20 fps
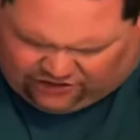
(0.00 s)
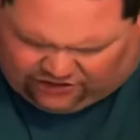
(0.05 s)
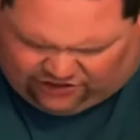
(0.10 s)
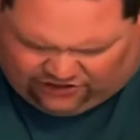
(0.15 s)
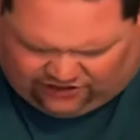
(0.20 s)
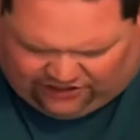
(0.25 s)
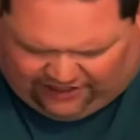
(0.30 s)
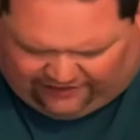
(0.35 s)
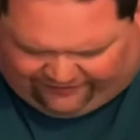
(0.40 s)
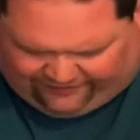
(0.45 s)

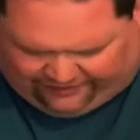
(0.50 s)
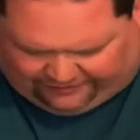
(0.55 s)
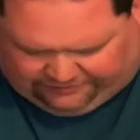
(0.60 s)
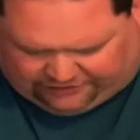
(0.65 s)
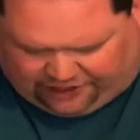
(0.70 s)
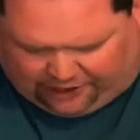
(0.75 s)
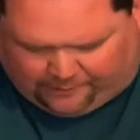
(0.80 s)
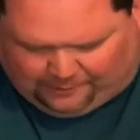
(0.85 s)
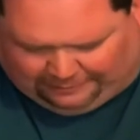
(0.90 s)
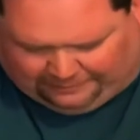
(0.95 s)
different,
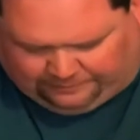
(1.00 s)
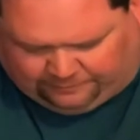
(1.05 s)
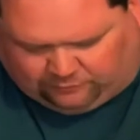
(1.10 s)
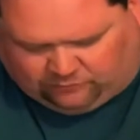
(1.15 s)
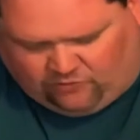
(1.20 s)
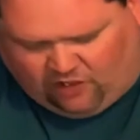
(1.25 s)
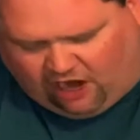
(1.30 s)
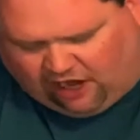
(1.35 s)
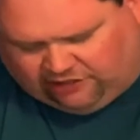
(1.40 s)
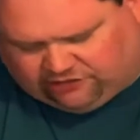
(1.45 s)
though.
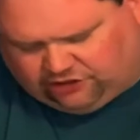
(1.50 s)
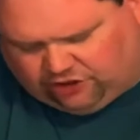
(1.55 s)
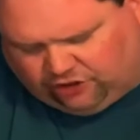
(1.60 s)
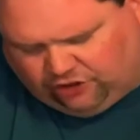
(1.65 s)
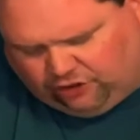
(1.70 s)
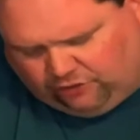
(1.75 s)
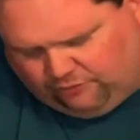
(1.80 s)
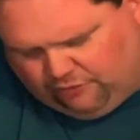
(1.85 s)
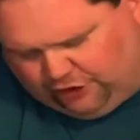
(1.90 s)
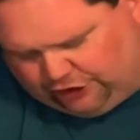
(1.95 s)
It's a little
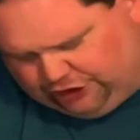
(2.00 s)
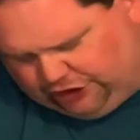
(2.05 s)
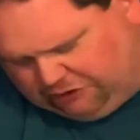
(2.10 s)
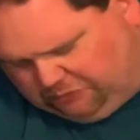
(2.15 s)
mushy.